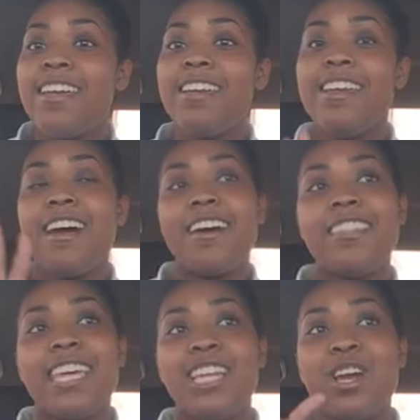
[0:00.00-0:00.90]

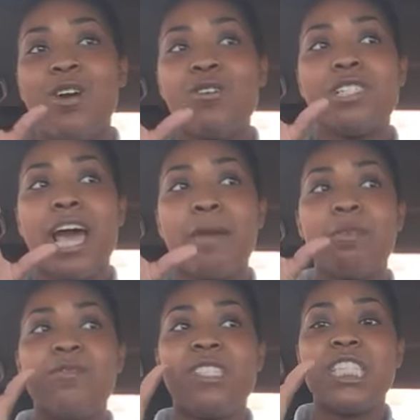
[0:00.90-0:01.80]
nothing, no type
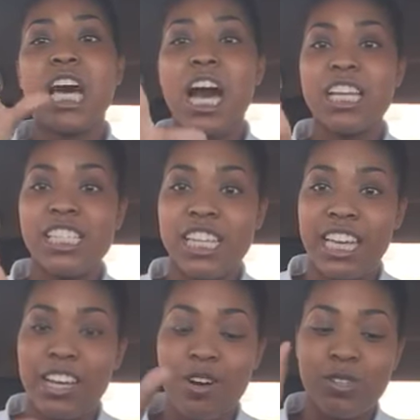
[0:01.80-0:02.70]
of
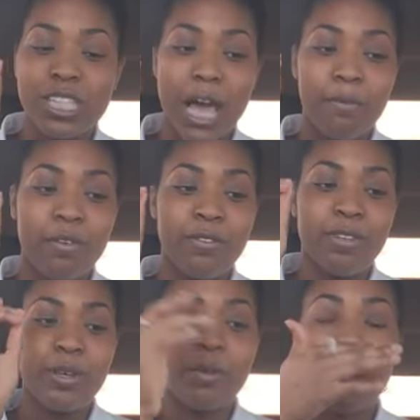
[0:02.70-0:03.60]
touching, no type of,
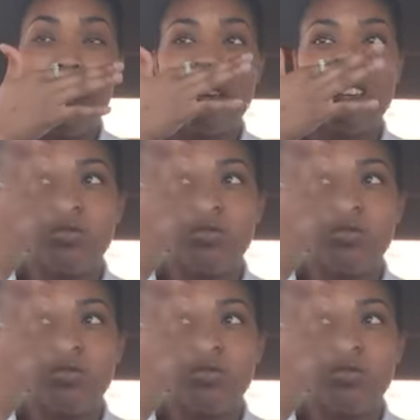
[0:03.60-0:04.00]
like,